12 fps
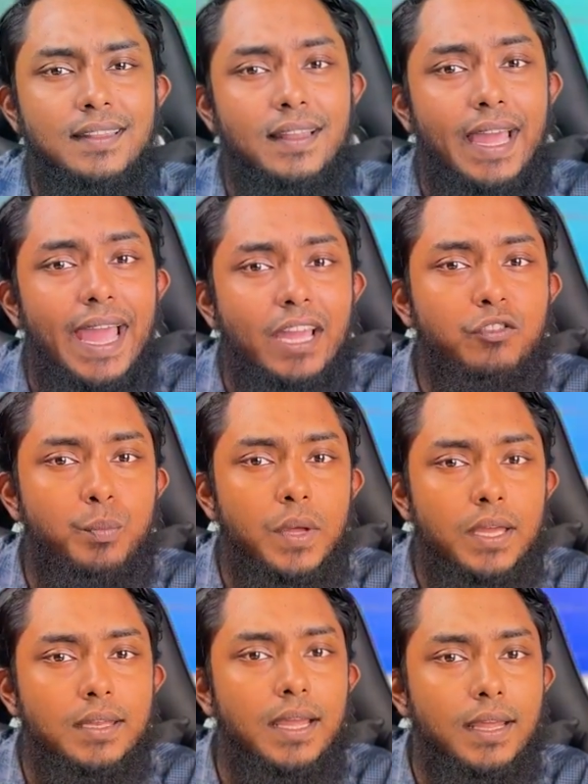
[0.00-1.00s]
The
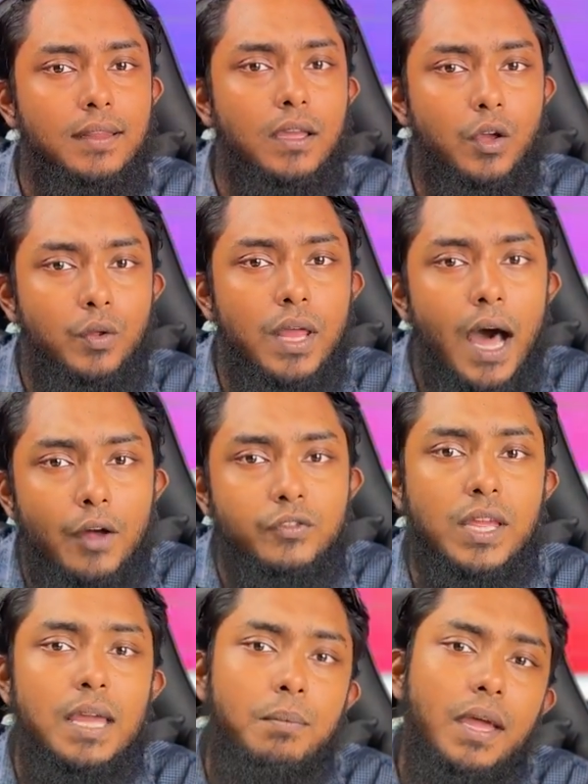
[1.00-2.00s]
expert in the Good
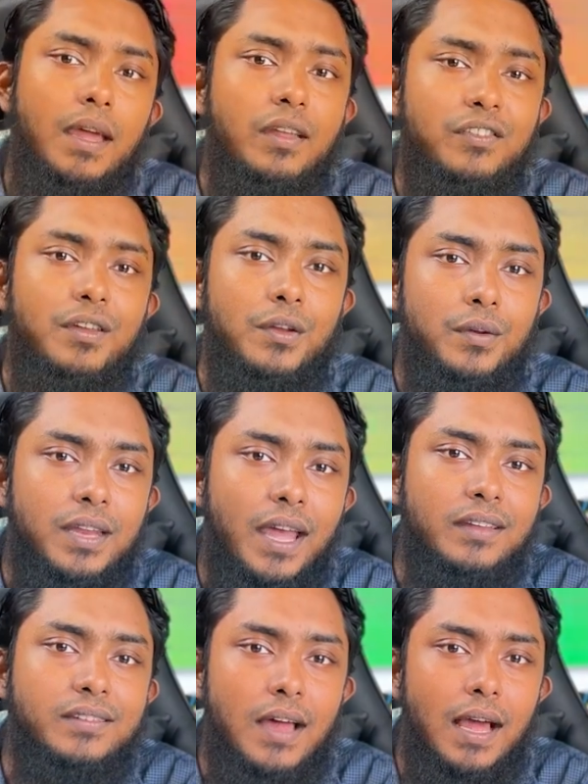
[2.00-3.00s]
Housekeeping Institute
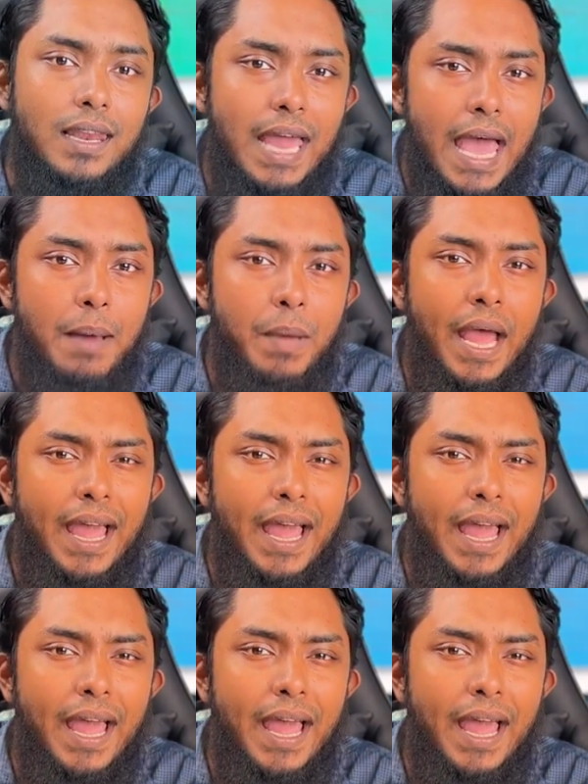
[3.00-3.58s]
Textile Lab